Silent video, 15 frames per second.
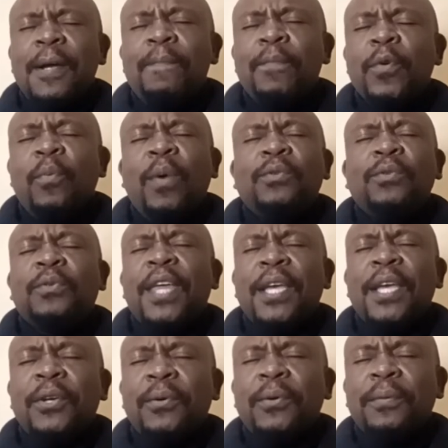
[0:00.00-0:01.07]
we want to
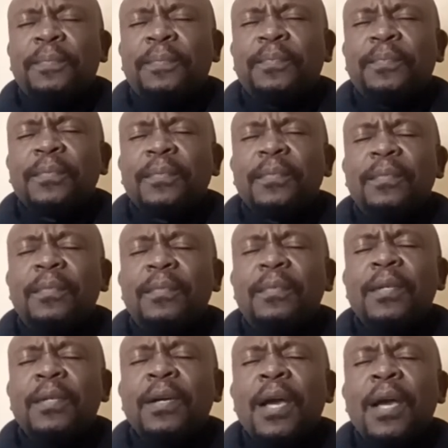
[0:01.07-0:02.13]
thank you.
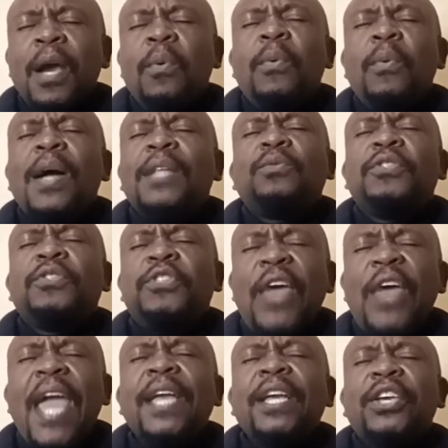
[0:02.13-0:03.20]
We want to
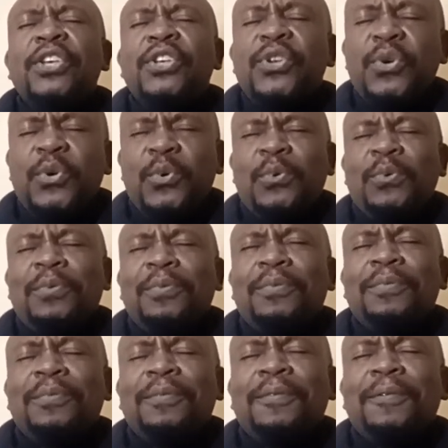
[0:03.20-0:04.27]
thank you
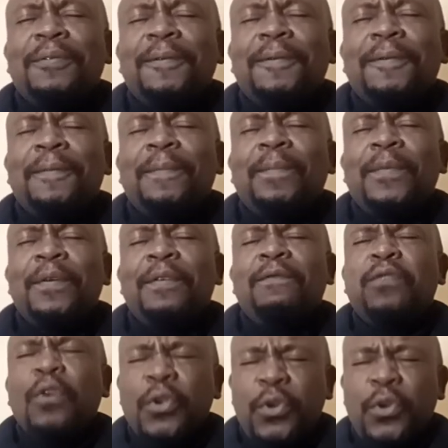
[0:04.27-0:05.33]

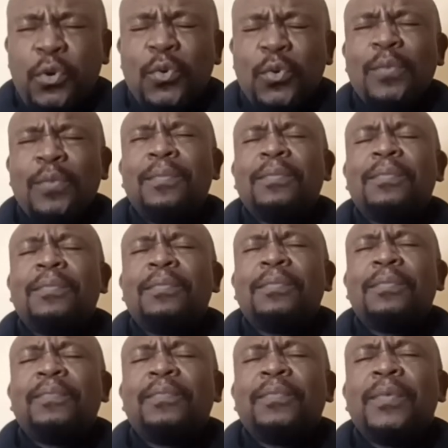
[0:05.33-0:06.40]
for you.
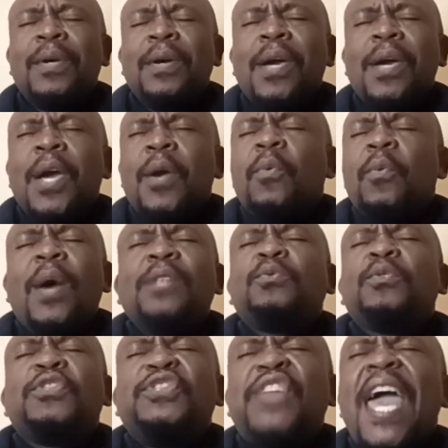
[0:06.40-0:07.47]
We want to
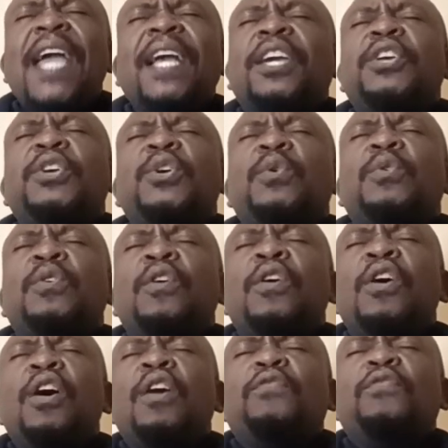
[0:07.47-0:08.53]
thank you
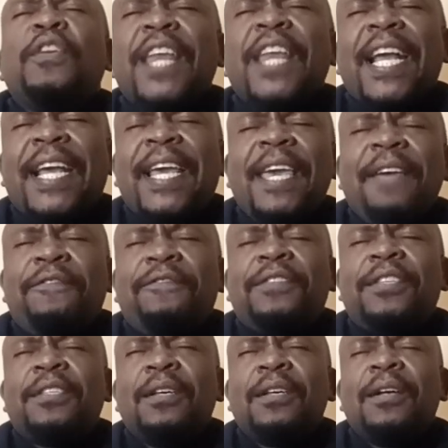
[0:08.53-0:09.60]
for the
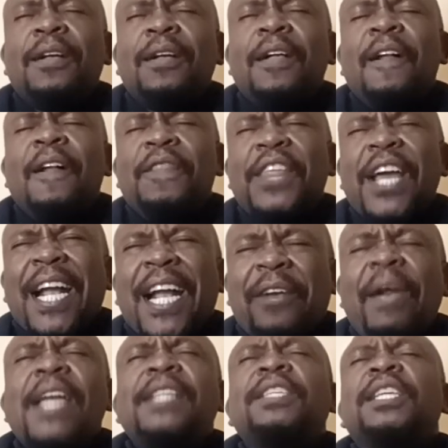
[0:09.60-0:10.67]
gift, the
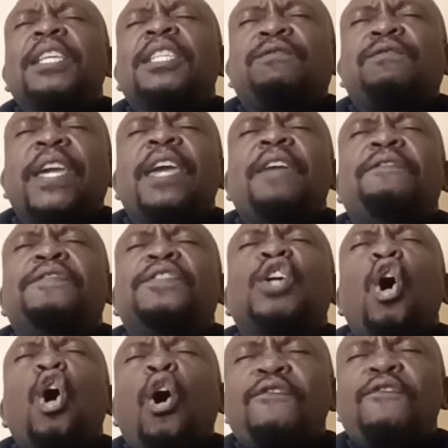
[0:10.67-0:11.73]
greatest gift
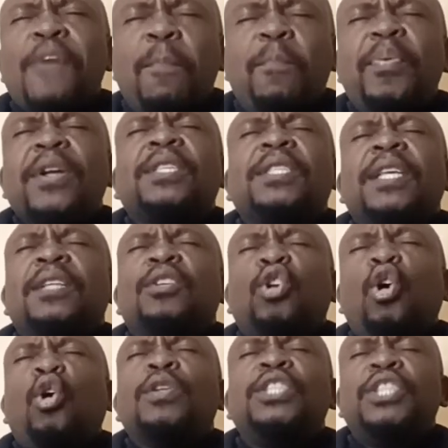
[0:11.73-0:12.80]
of a person
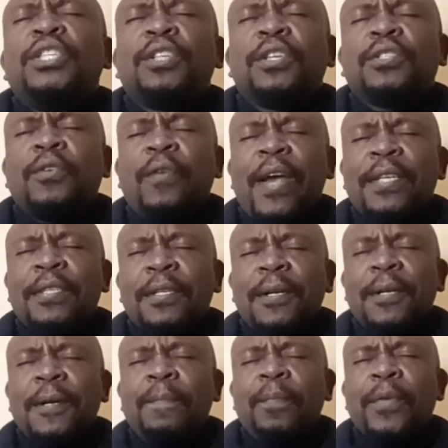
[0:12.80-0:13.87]
called Jesus Christ.
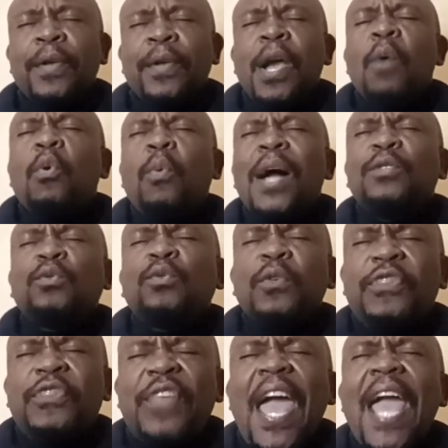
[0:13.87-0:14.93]
We want to
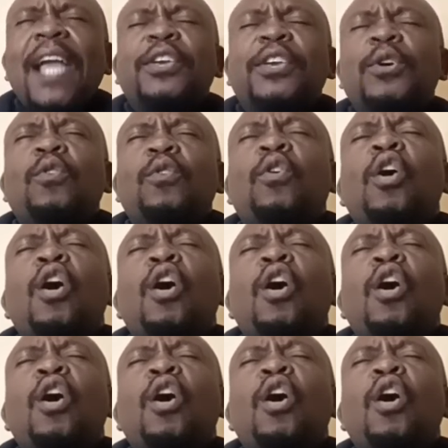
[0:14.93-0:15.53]
thank you